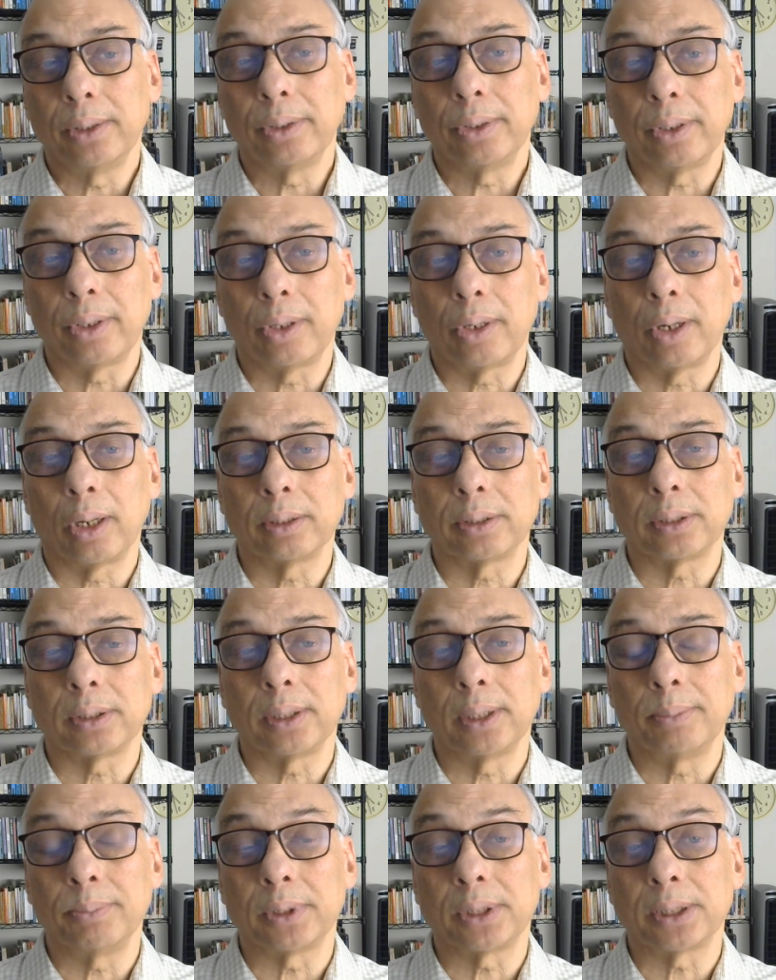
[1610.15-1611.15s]
He calls
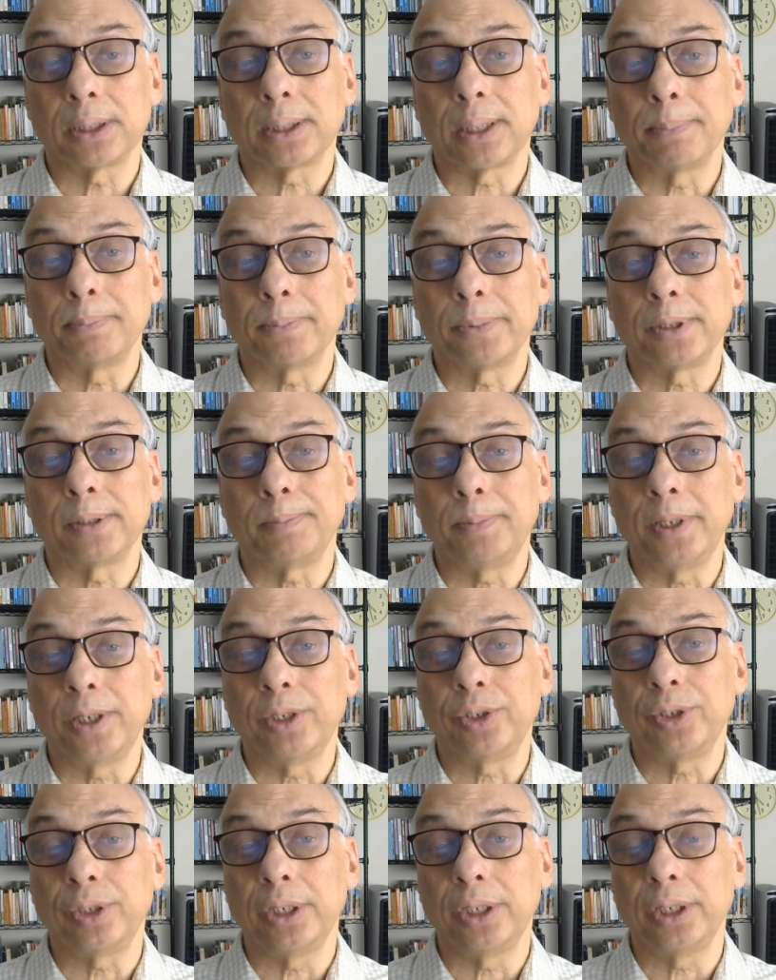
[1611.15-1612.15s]
them
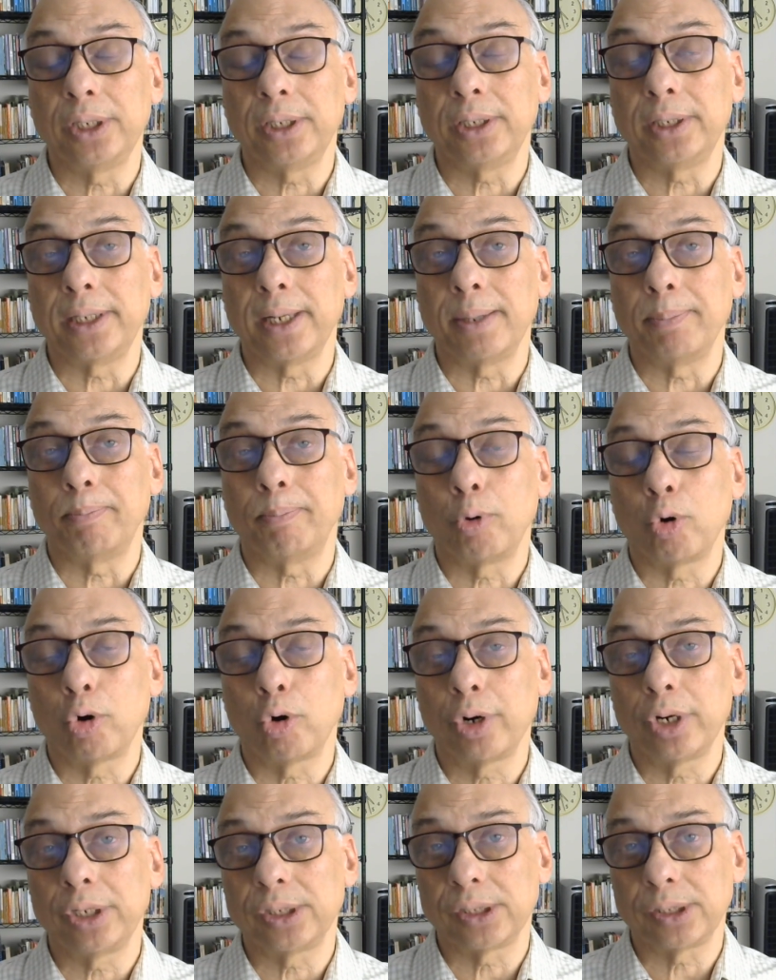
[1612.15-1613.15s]
subspecies
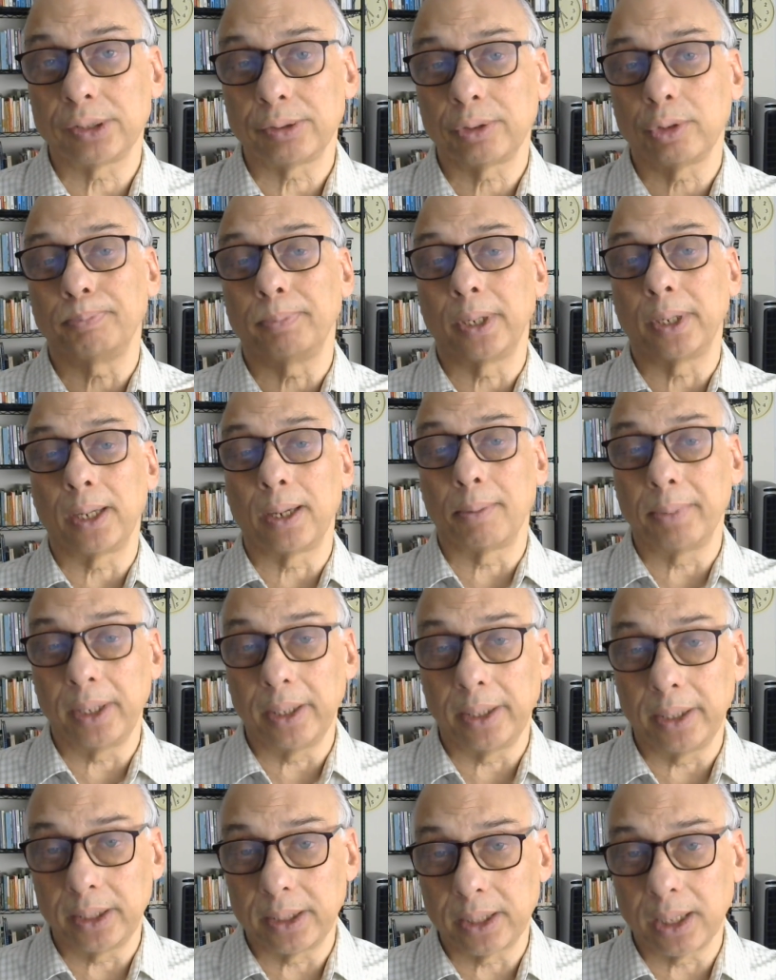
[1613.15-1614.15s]
temporis,
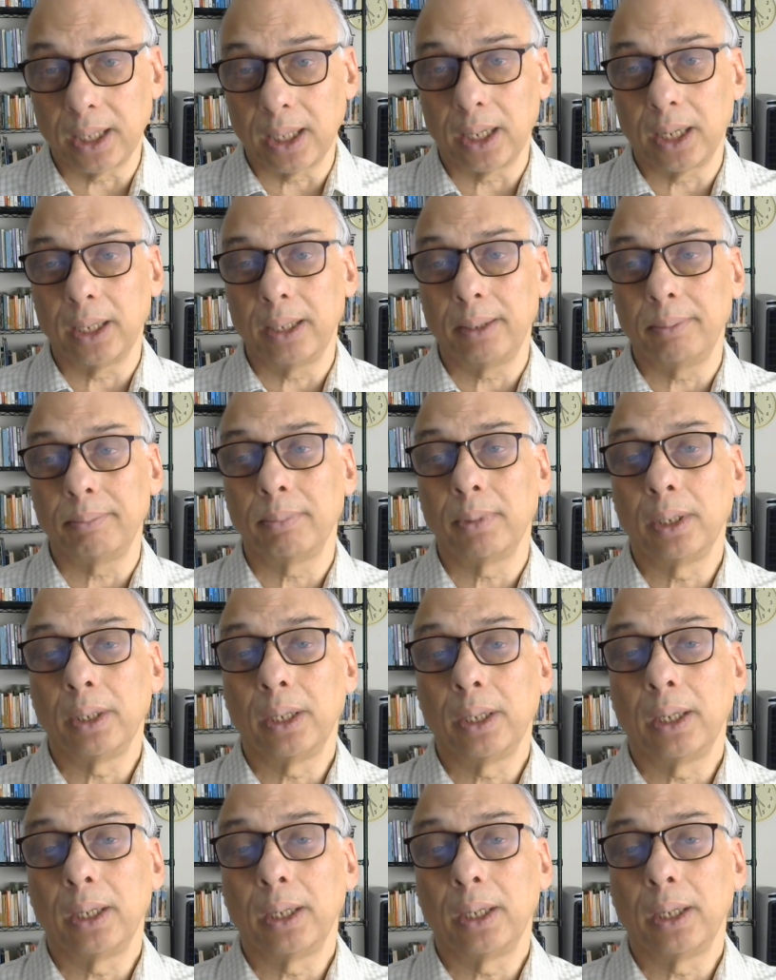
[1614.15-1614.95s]
becoming in time,